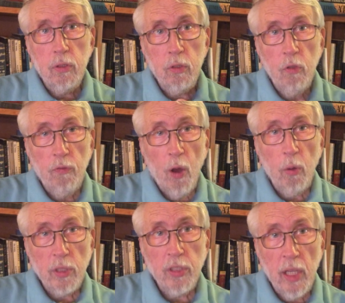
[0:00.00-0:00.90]
to
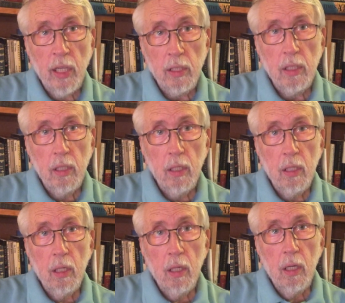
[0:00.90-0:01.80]
focus in
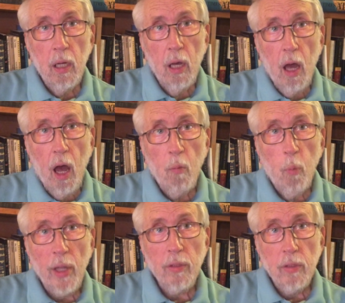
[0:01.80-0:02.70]
on
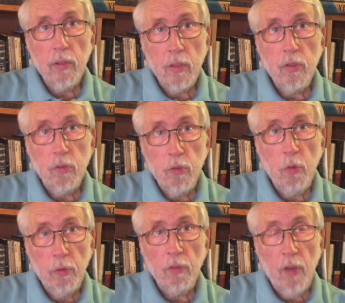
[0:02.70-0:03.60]
what
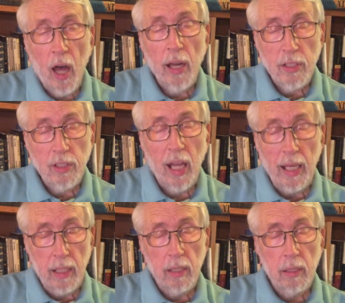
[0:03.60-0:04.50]
truth of God is
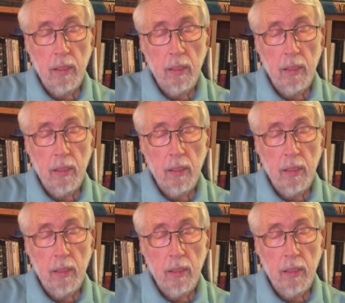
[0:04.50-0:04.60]
like.